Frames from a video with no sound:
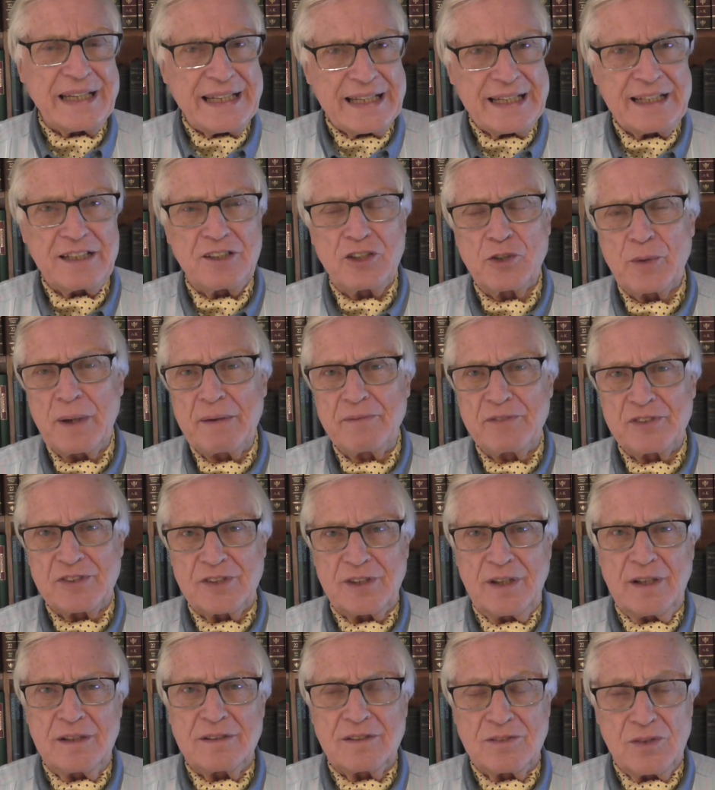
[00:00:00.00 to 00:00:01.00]
need to
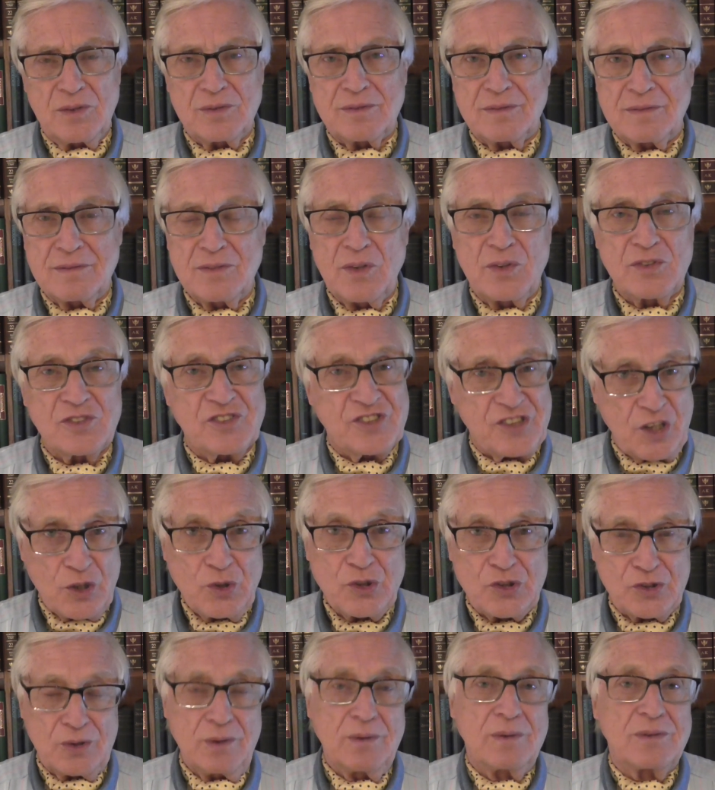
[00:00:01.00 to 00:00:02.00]
emphasise, not
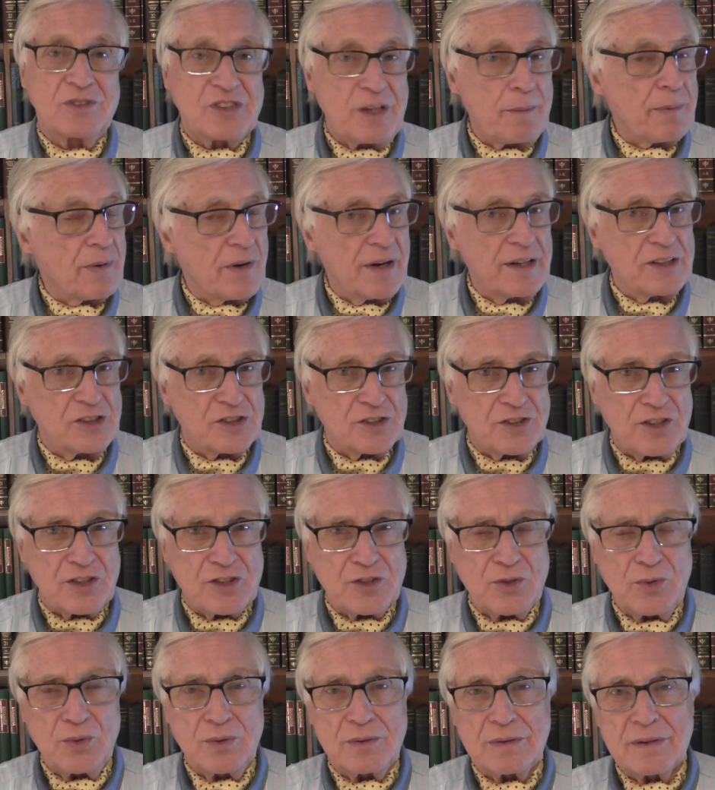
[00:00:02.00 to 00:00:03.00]
social separation
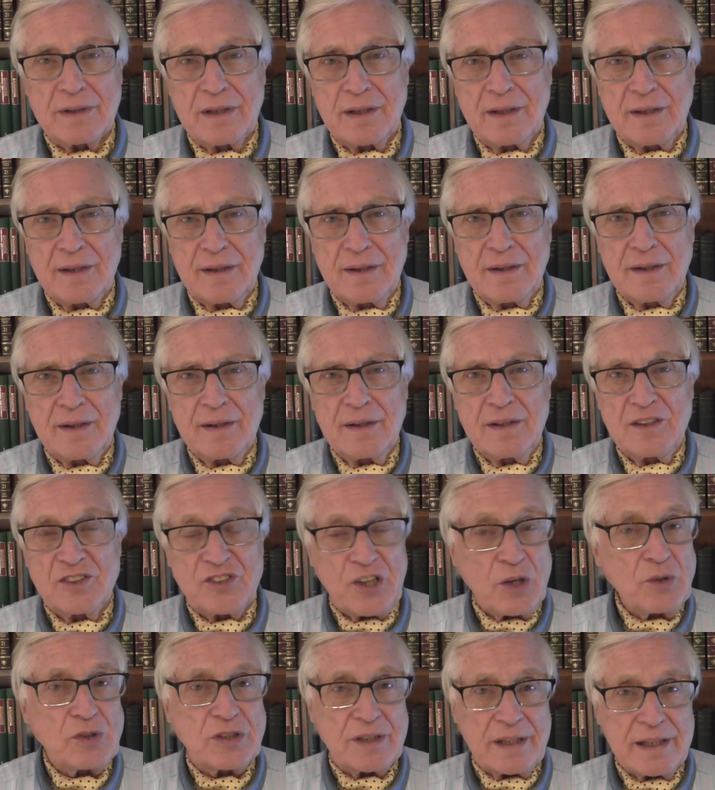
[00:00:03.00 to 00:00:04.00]
at all.
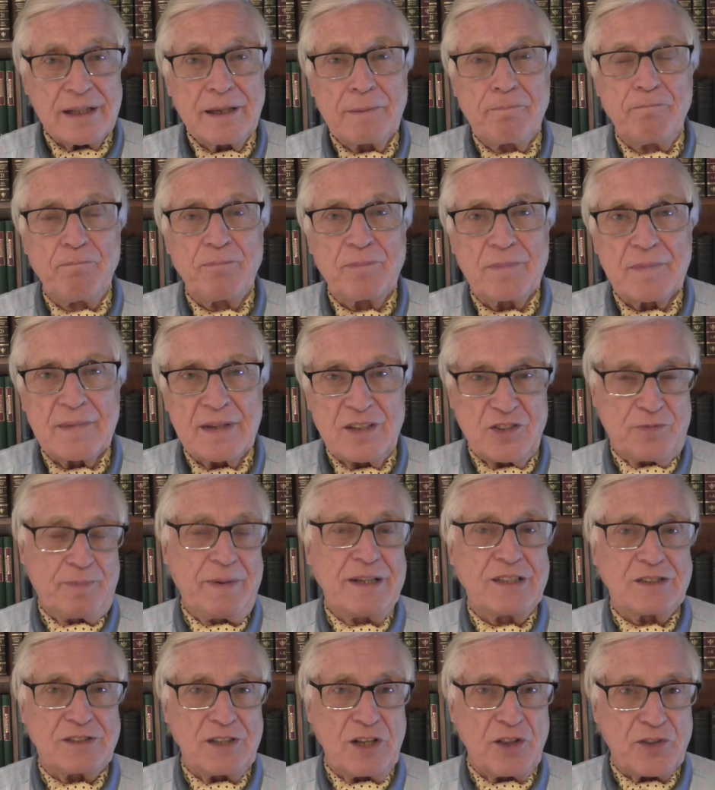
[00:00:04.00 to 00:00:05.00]
Socially,
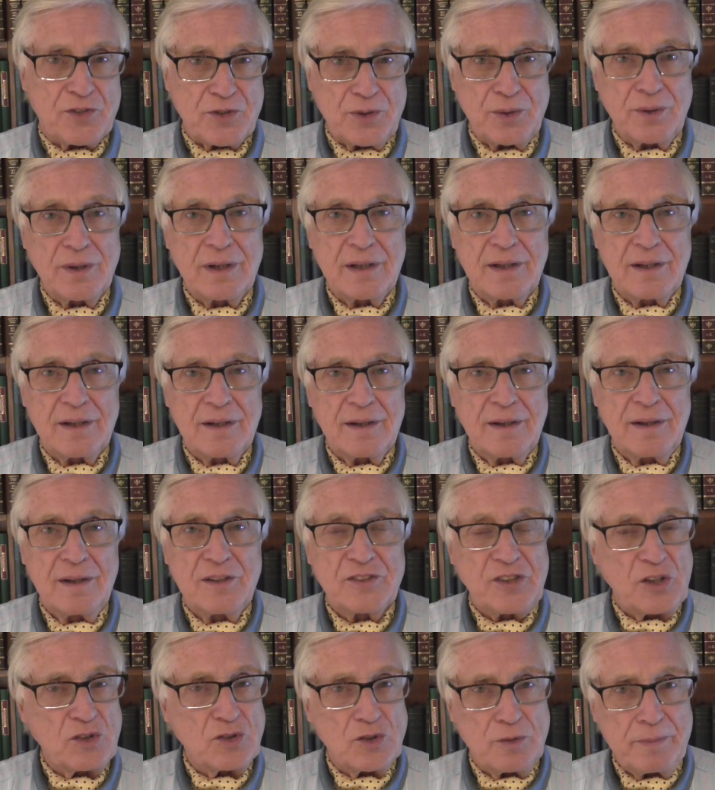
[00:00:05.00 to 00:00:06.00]
especially through
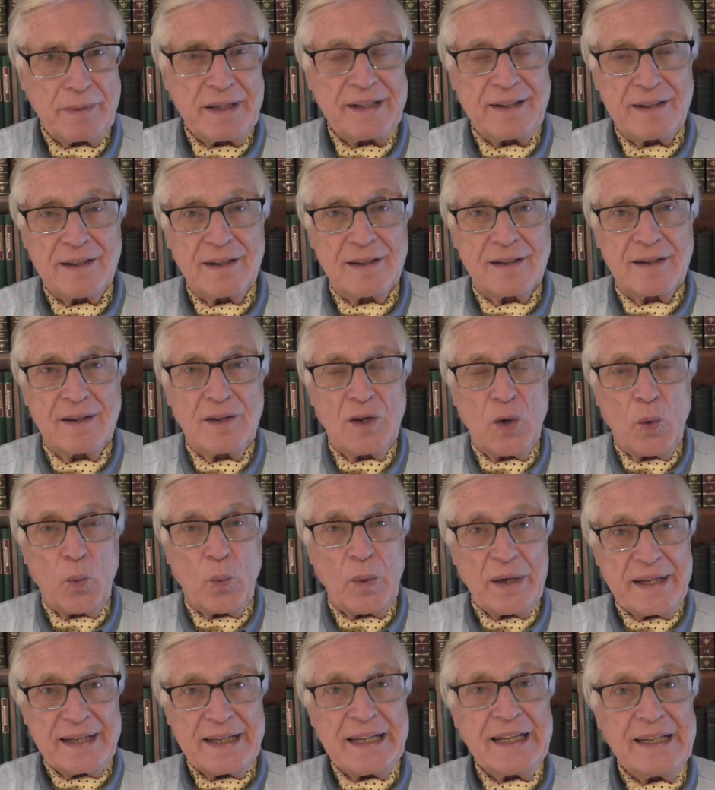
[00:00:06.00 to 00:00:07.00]
social media,
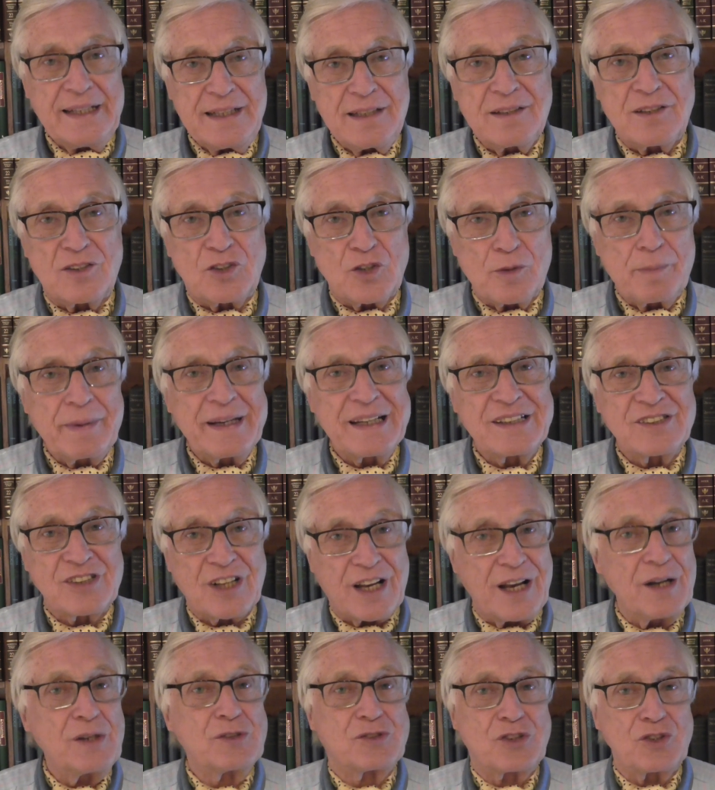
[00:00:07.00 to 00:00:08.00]
we need to be as
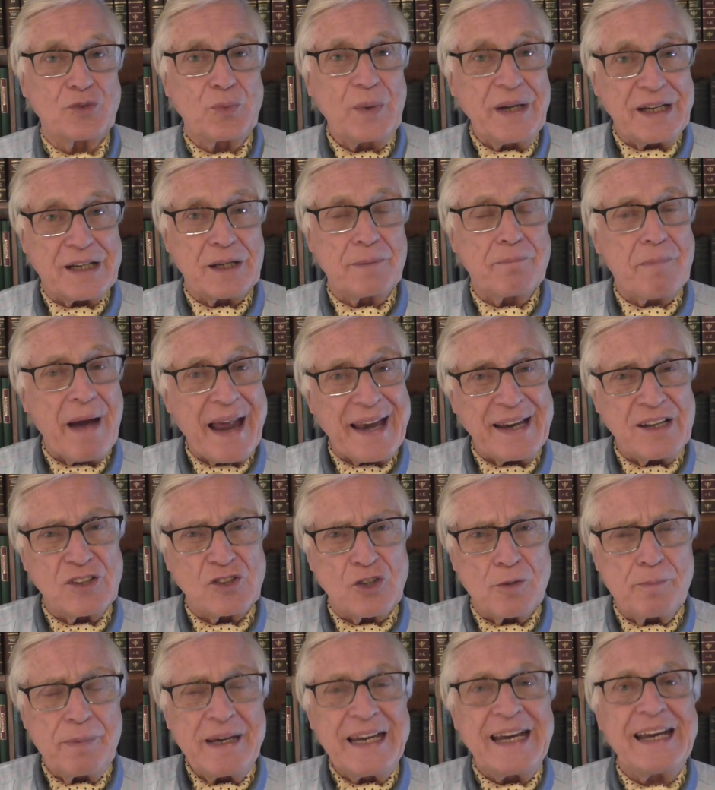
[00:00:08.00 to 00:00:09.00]
close as we can manage
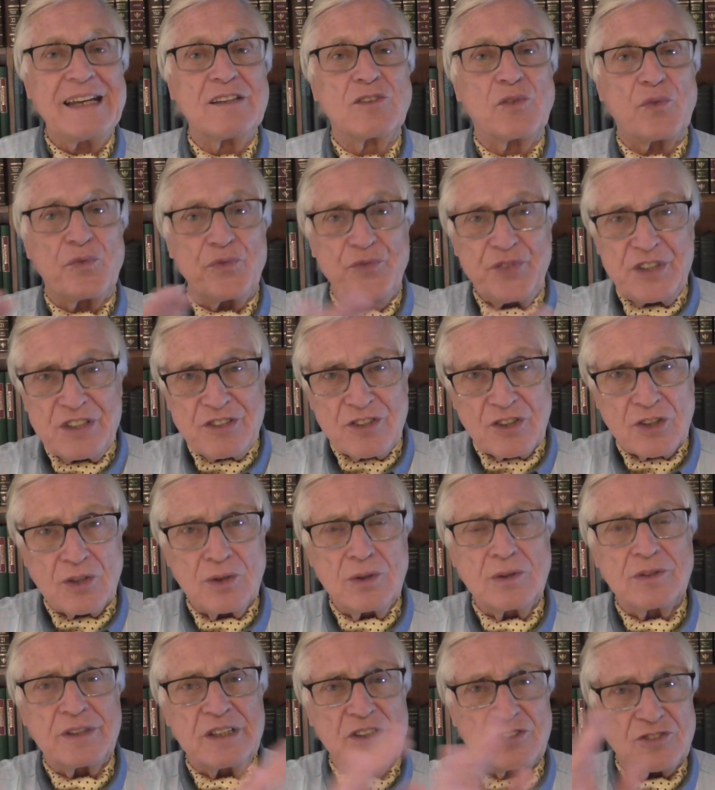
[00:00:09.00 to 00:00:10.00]
to be. It's
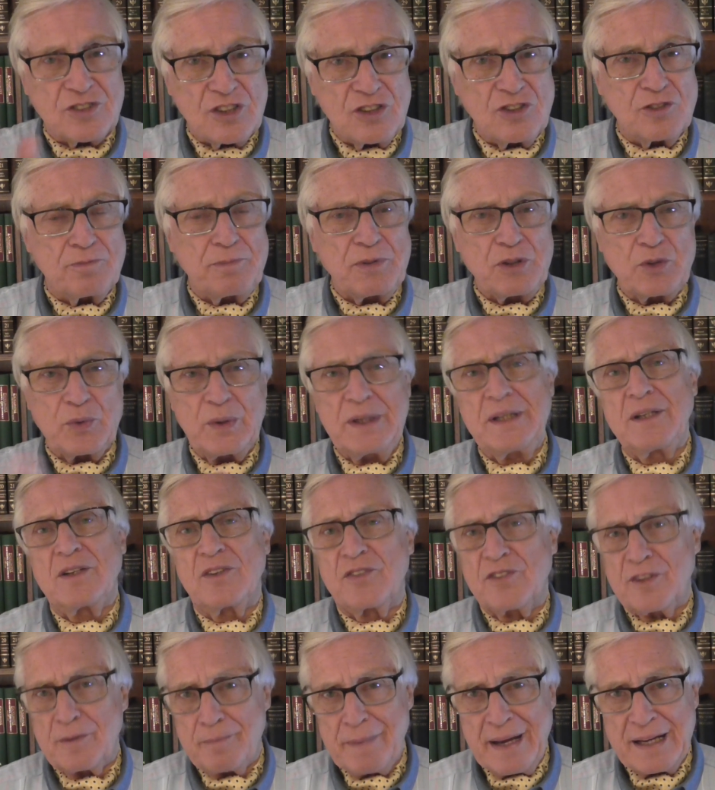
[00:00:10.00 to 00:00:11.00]
physical distance between
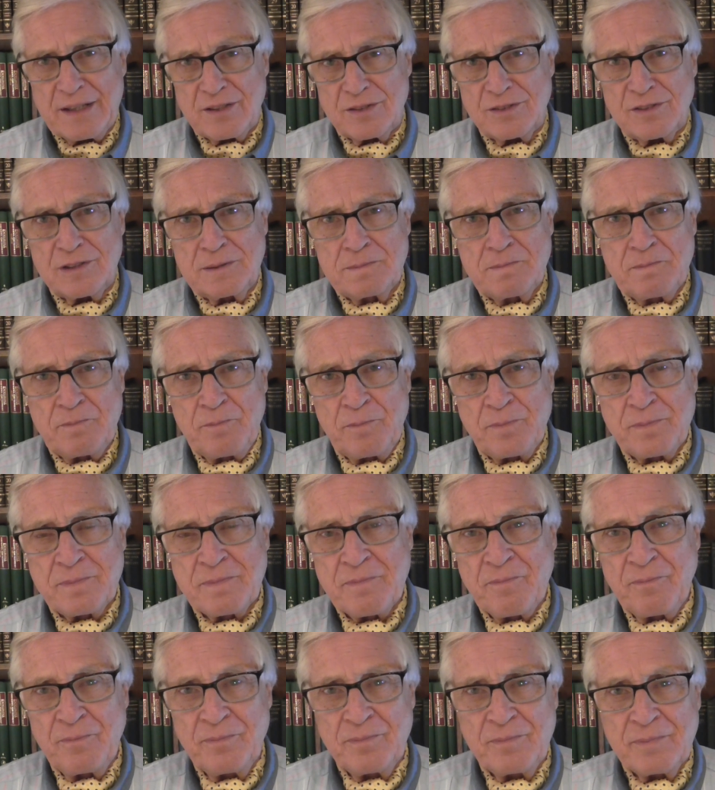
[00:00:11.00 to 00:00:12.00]
us that matters.
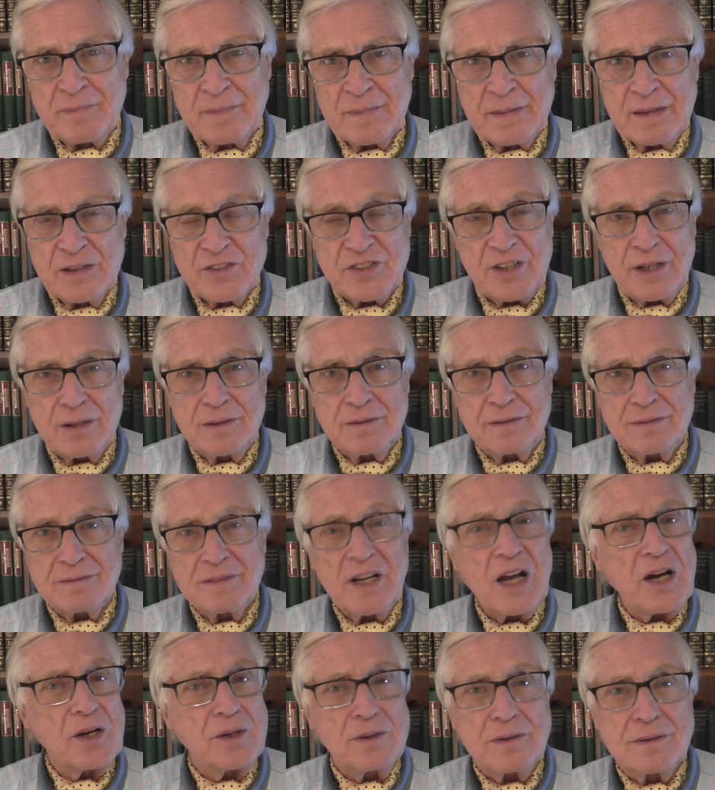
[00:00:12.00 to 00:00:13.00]
So,
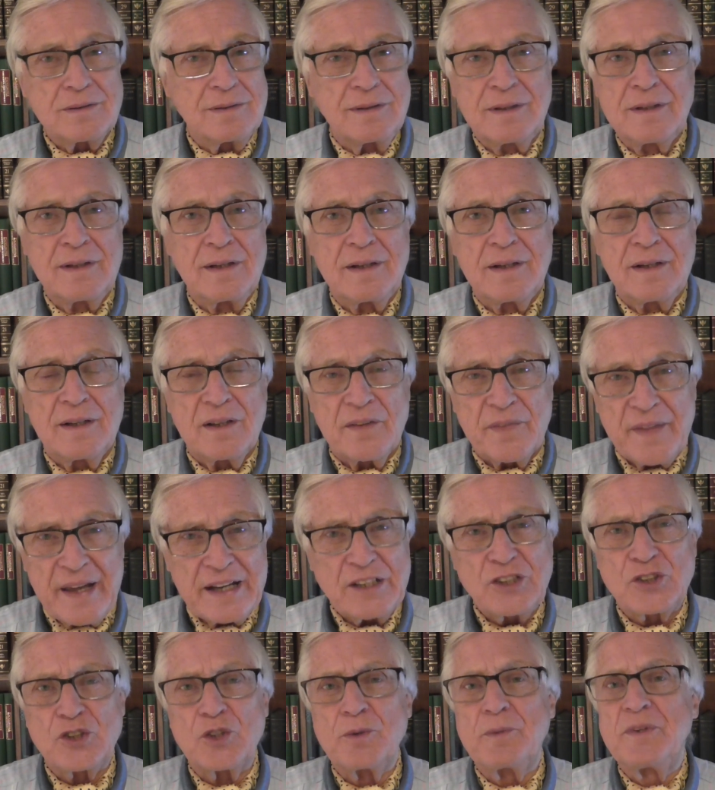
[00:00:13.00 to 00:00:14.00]
no, there
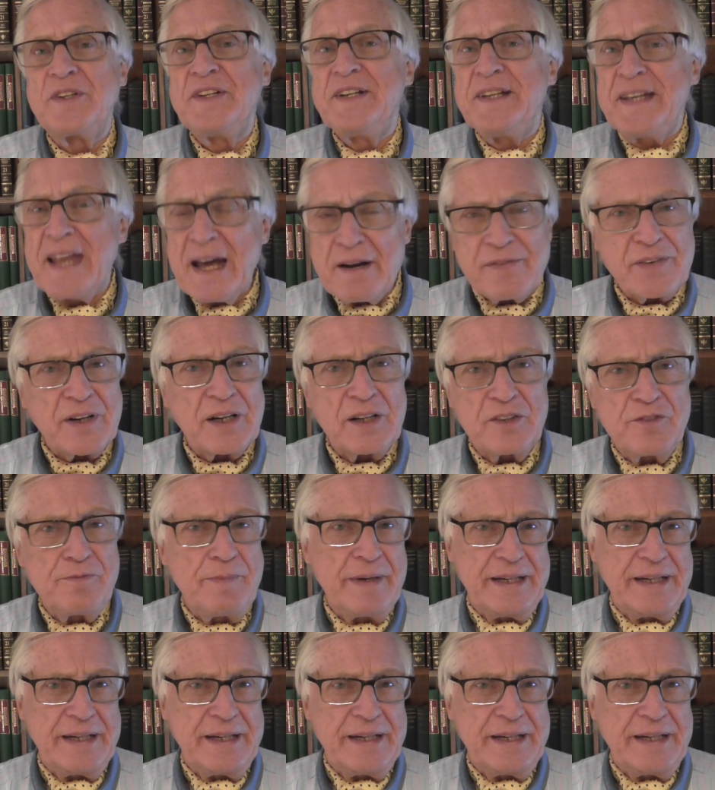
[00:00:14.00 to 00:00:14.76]
should never have